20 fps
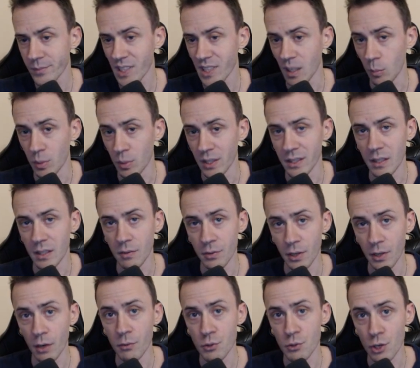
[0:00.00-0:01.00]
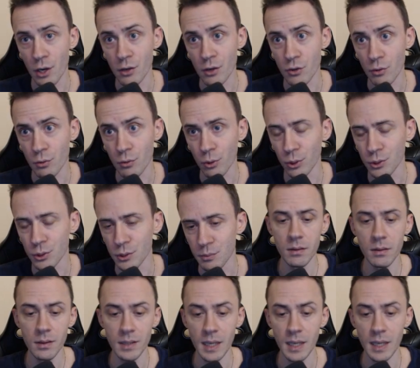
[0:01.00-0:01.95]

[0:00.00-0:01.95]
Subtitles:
Completely free of charge, of course.